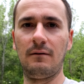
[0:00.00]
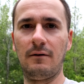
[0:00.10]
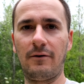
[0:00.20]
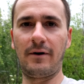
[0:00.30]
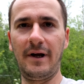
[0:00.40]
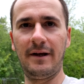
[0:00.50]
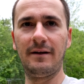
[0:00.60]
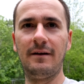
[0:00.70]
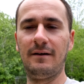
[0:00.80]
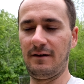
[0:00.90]
All right.
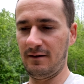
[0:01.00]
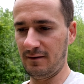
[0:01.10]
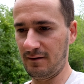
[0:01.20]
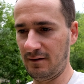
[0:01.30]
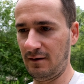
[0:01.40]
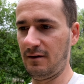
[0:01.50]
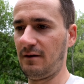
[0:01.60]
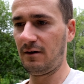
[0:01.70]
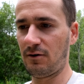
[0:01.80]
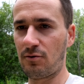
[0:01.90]

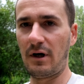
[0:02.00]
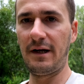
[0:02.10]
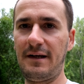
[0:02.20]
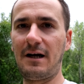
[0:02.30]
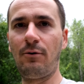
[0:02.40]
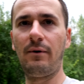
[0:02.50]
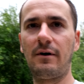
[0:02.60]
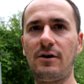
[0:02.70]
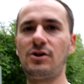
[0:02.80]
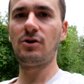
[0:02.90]
Right now we
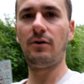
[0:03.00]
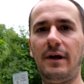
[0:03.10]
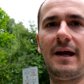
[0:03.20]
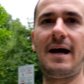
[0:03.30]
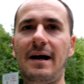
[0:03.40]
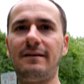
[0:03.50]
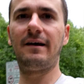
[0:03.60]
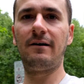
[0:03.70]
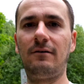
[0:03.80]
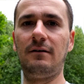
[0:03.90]
are shooting
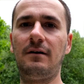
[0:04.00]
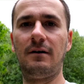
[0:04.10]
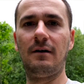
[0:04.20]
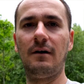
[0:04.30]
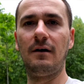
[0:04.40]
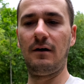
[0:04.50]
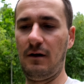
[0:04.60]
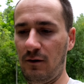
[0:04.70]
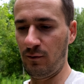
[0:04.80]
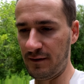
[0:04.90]
handheld
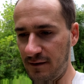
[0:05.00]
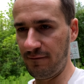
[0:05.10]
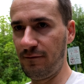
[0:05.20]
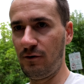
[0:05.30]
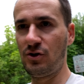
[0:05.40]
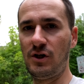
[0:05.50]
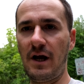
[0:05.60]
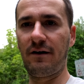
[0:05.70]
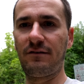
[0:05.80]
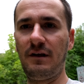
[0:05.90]
with the Fuji
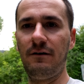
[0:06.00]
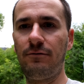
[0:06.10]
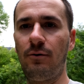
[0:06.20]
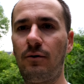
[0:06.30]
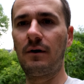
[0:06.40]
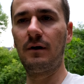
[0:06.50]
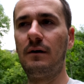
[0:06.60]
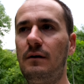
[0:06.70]
X-T4.